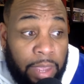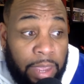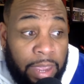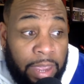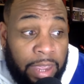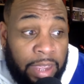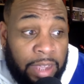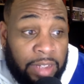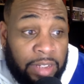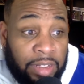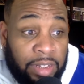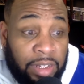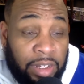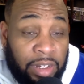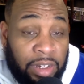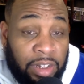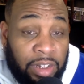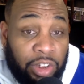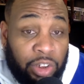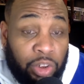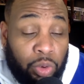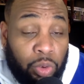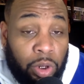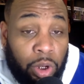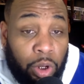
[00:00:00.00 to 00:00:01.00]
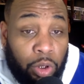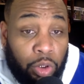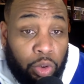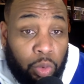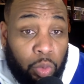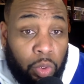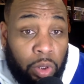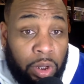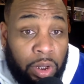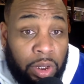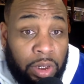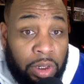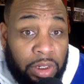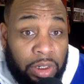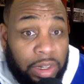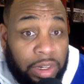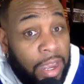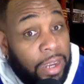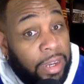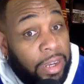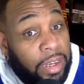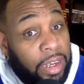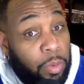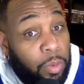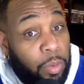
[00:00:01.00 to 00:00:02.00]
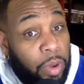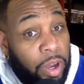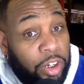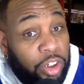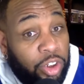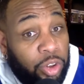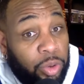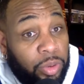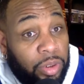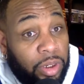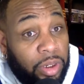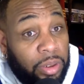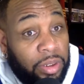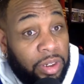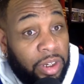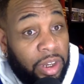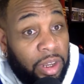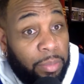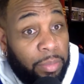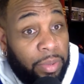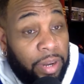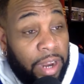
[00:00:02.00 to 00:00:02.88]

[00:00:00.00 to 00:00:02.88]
as the LSU coach was, and I get why she was upset,